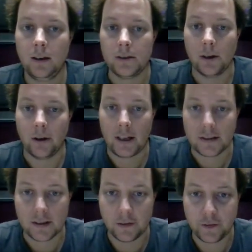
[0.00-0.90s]
So
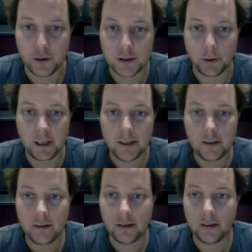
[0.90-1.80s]
that's the first way
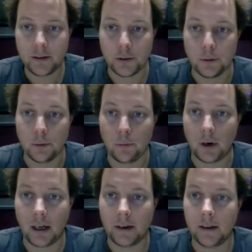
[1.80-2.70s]
to
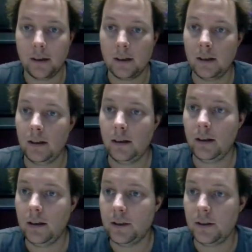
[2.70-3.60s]
run
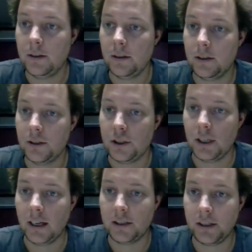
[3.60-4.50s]

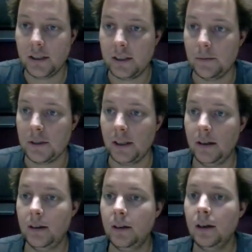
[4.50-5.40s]
gr-gsm scanner.